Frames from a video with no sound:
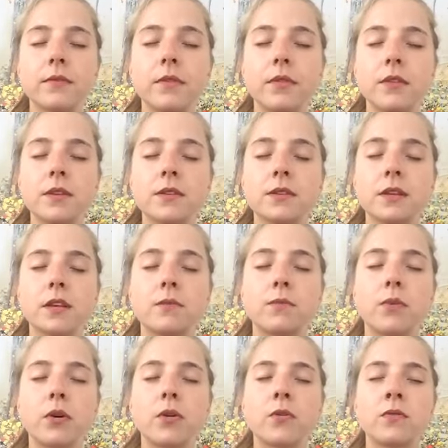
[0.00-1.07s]
the sit
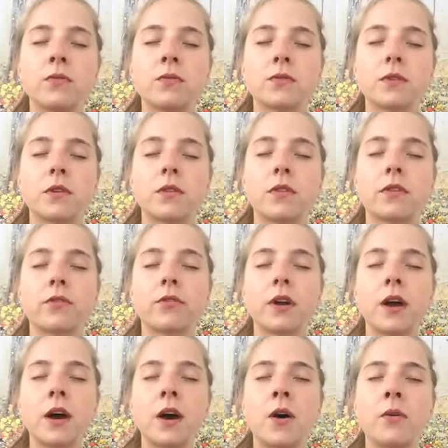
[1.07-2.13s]
bones on the
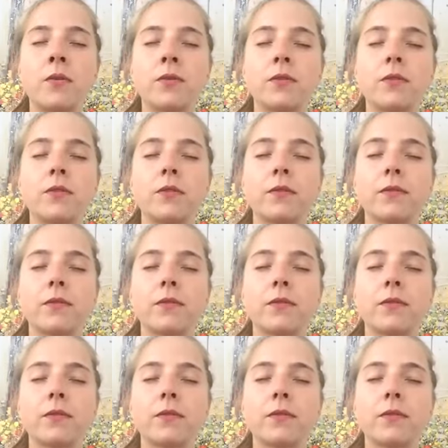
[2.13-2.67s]
ground,